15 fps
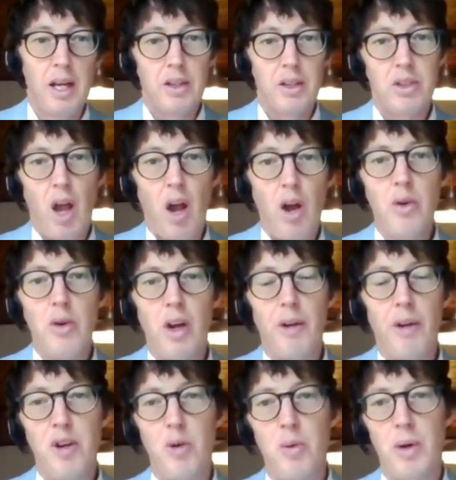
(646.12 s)
So
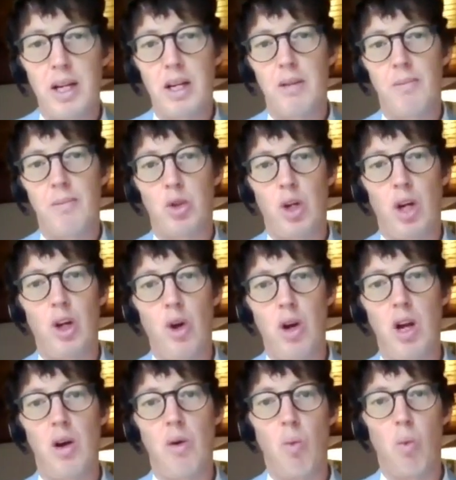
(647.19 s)
if you were to sort of
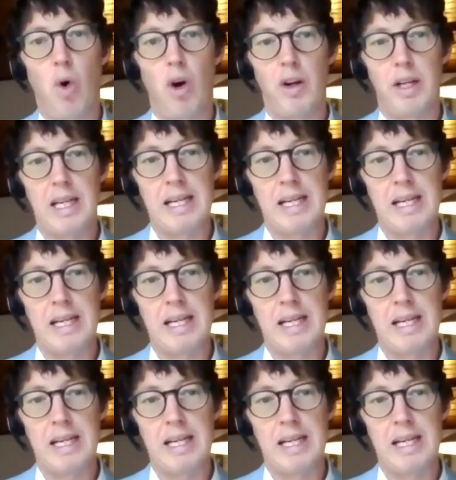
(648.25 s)
look at what,